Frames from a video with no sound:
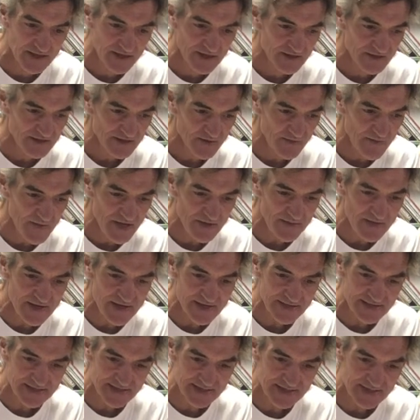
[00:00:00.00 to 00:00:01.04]
So maybe
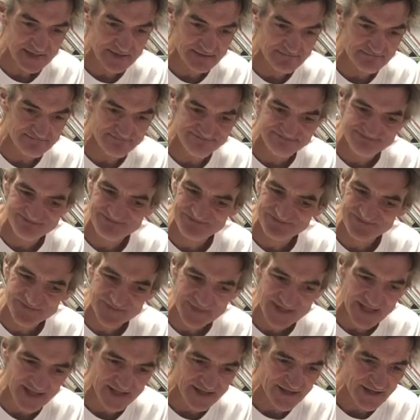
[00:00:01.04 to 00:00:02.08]
it's the
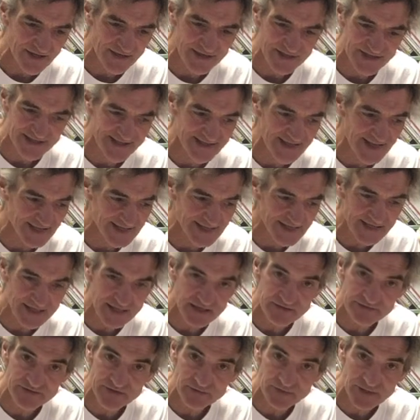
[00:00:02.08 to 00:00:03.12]
density
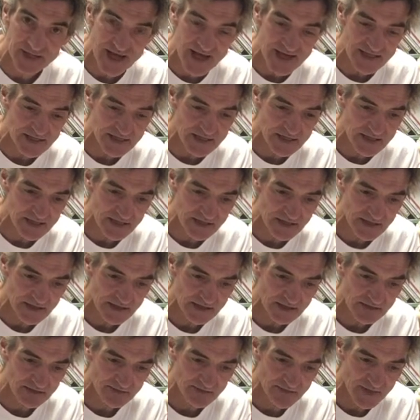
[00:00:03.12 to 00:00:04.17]
of the plastic,
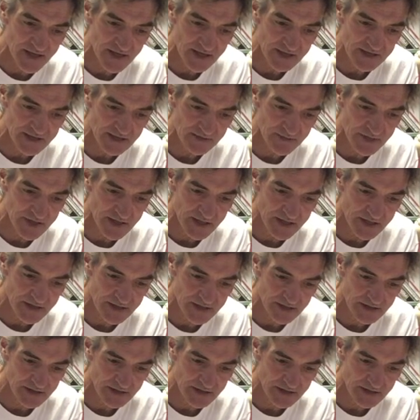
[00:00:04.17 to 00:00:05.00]
possibly.